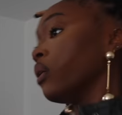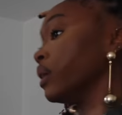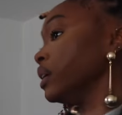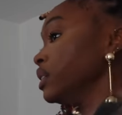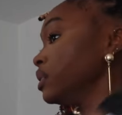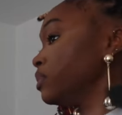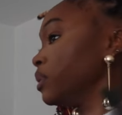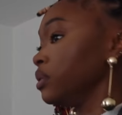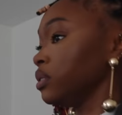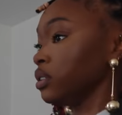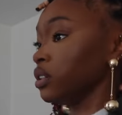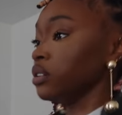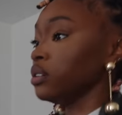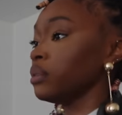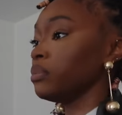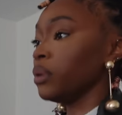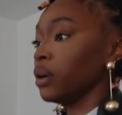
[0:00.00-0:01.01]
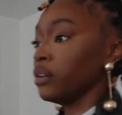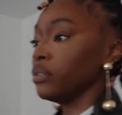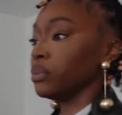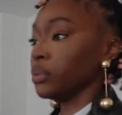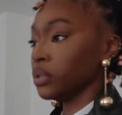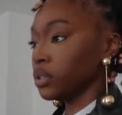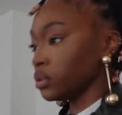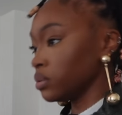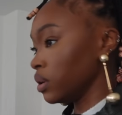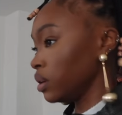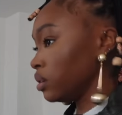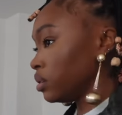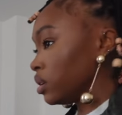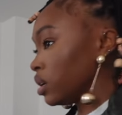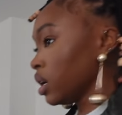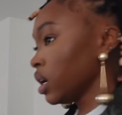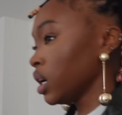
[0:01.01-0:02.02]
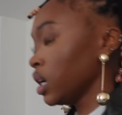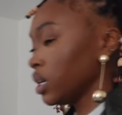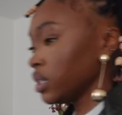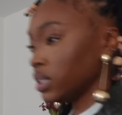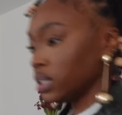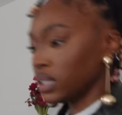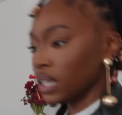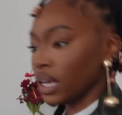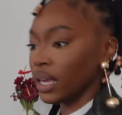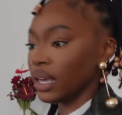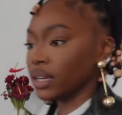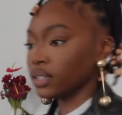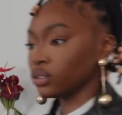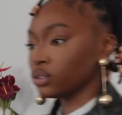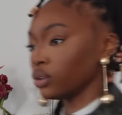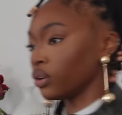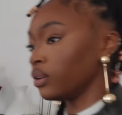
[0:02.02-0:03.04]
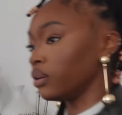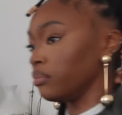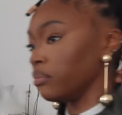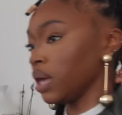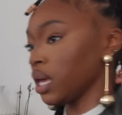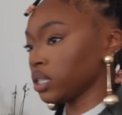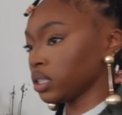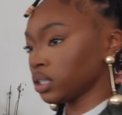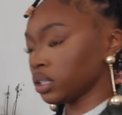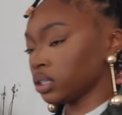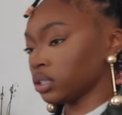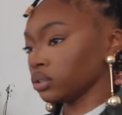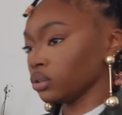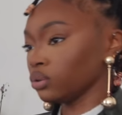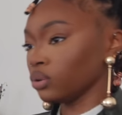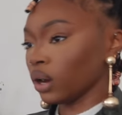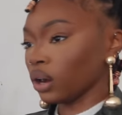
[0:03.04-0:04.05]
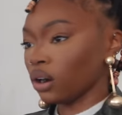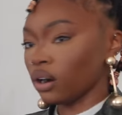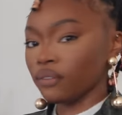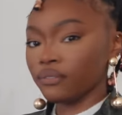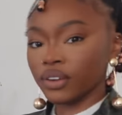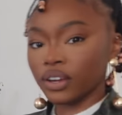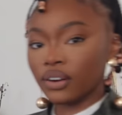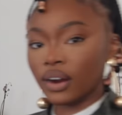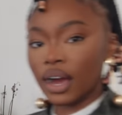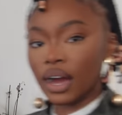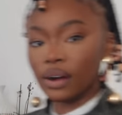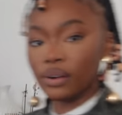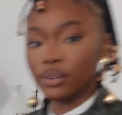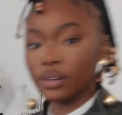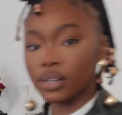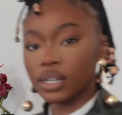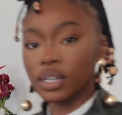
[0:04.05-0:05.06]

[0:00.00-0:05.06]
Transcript: Oh, I need to put the perfume on as well. Is this a hit or a miss? Oh, I can't figure it out.